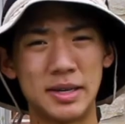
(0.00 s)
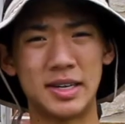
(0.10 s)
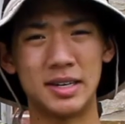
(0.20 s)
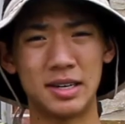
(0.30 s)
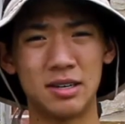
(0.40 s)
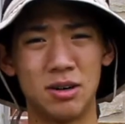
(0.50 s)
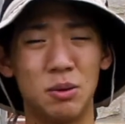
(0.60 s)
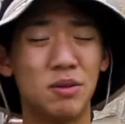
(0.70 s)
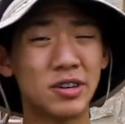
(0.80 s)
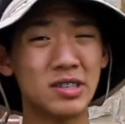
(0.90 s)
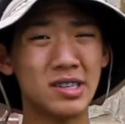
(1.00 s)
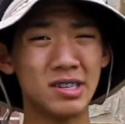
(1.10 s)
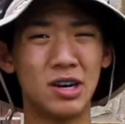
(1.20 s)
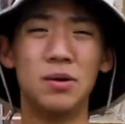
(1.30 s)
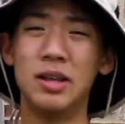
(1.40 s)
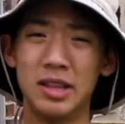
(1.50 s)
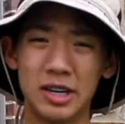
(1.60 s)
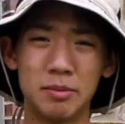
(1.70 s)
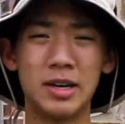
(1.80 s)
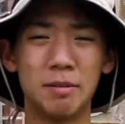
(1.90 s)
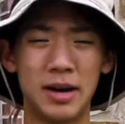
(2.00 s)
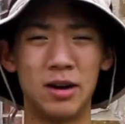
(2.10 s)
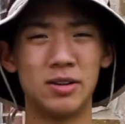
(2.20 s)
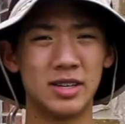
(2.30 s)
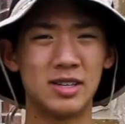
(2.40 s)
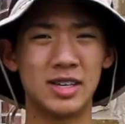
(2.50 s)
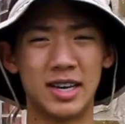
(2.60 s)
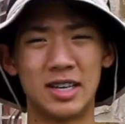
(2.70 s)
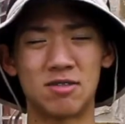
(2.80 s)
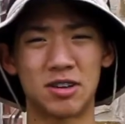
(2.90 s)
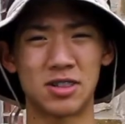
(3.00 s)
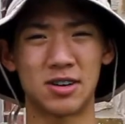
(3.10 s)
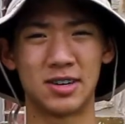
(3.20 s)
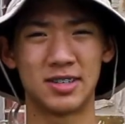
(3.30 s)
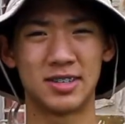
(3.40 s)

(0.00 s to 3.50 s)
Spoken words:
base editing, we'll first need to know a little bit about DNA structure.